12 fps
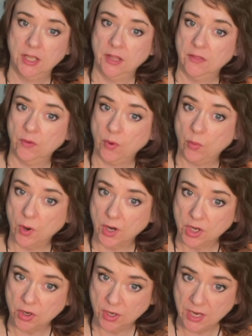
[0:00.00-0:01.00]
that we want
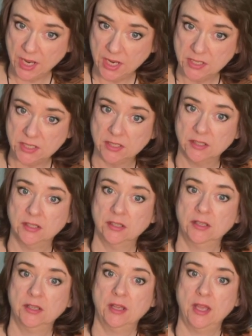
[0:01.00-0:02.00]
to create
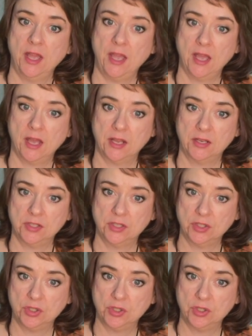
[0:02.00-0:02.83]
and